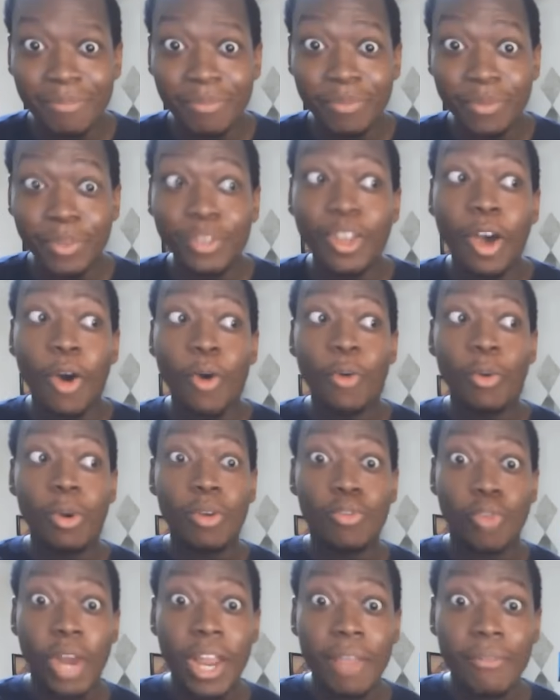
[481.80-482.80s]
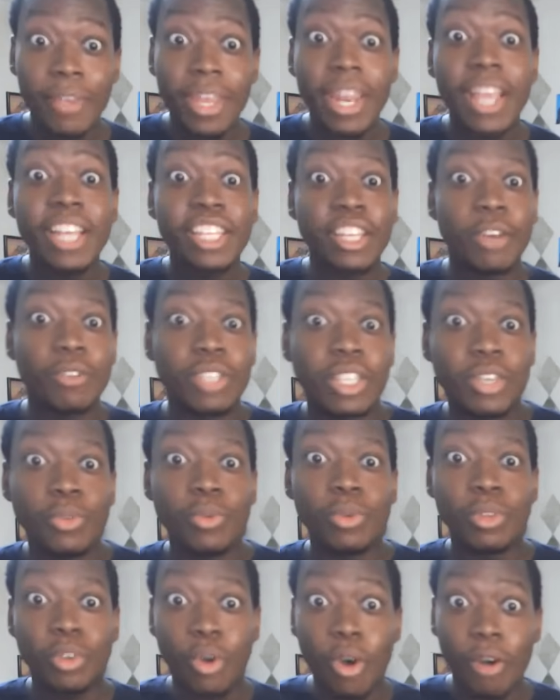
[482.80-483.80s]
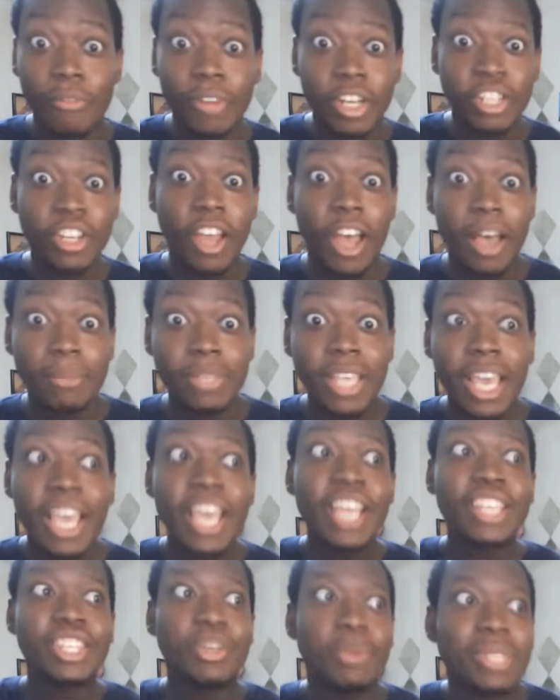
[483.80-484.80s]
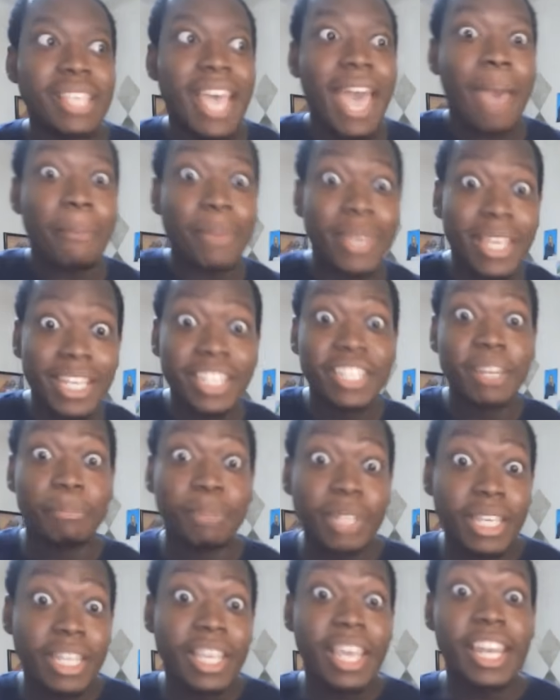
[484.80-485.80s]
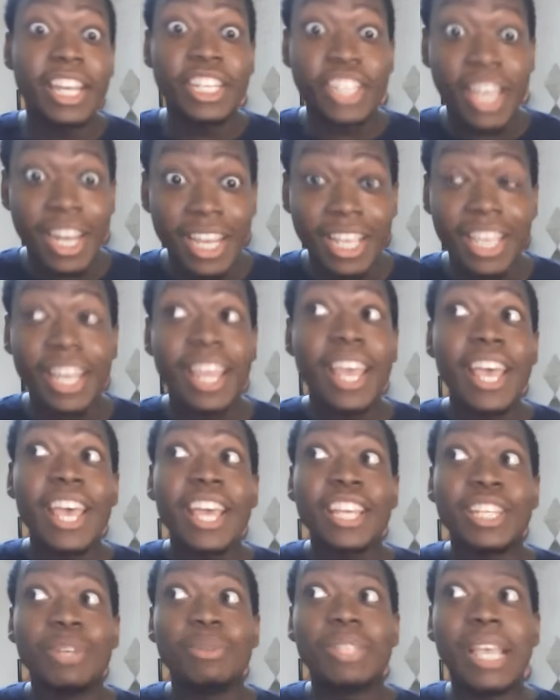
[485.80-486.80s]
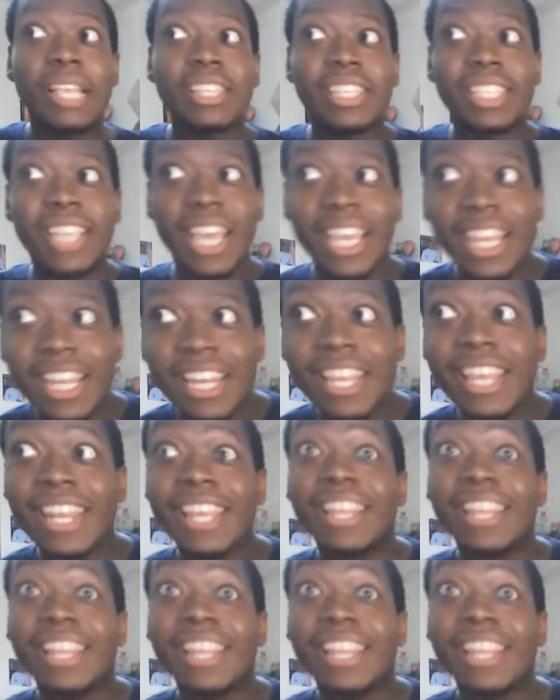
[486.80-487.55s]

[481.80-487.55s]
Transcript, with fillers: You know, Raven and Chelsea going for the jobs. She was happy and jippy and energetic, and she was entertaining it.